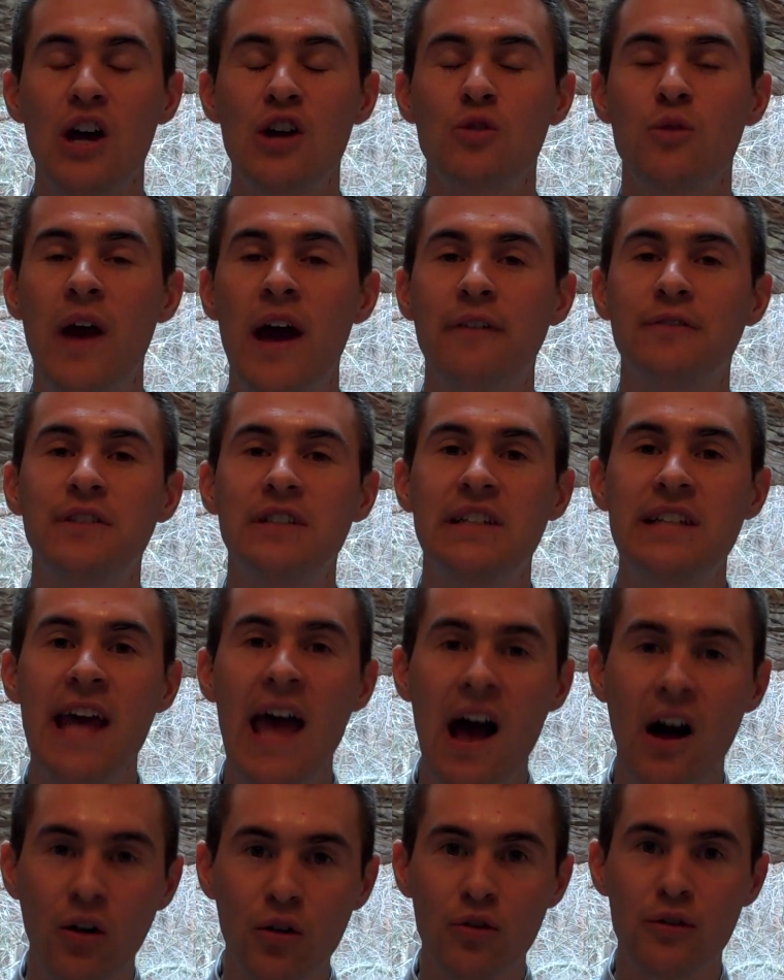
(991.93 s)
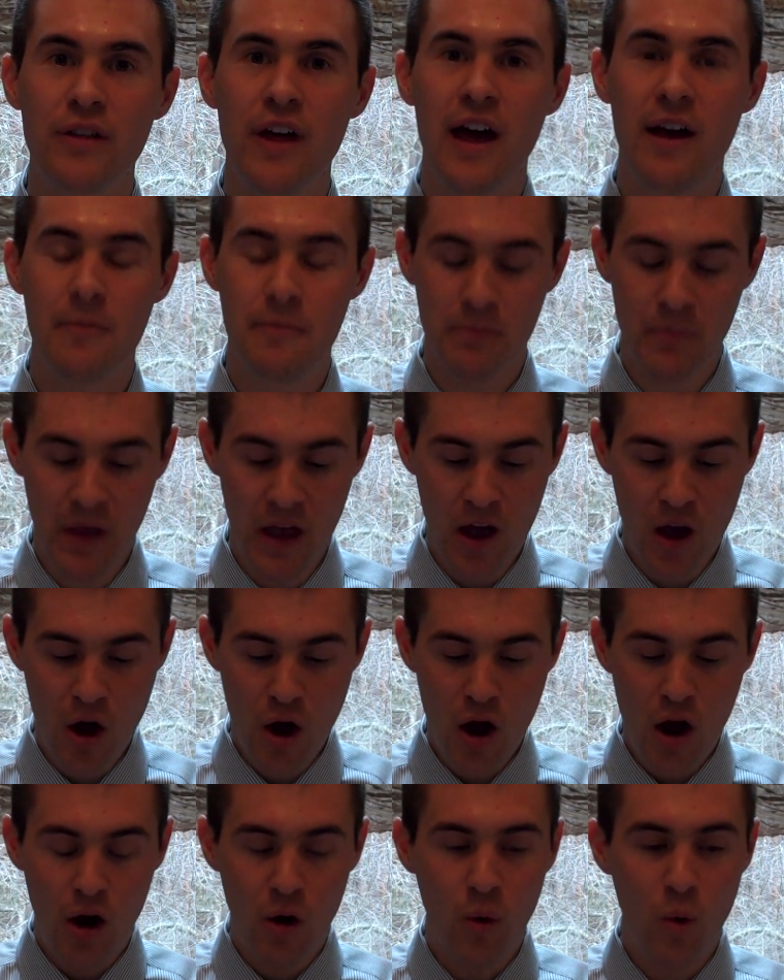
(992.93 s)
You have to tell them
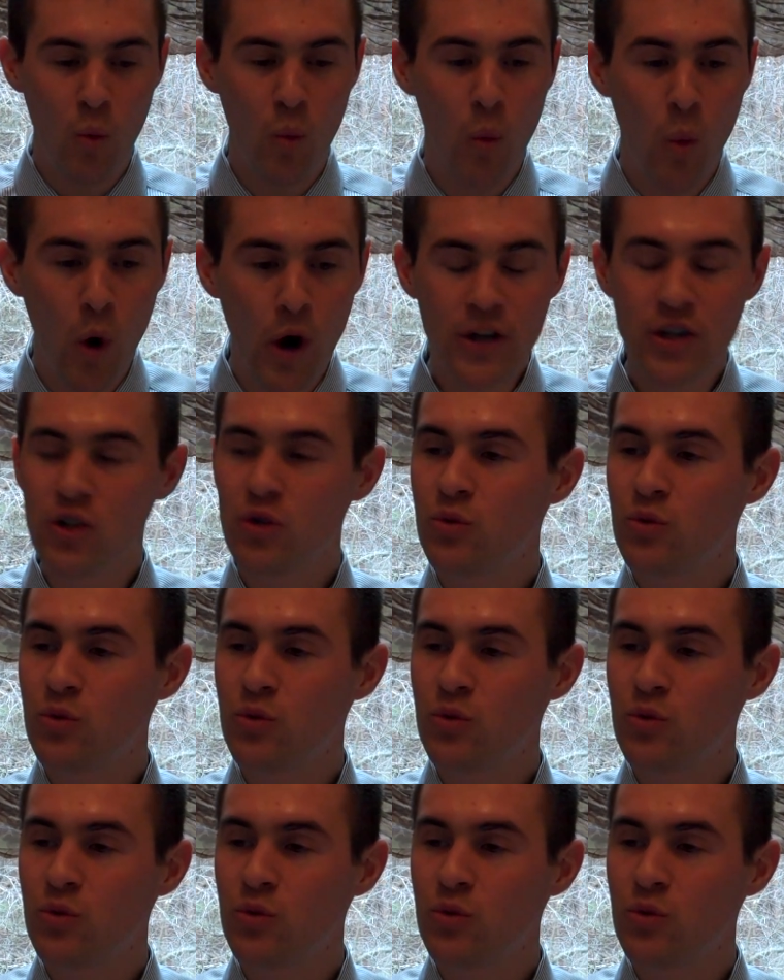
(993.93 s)
what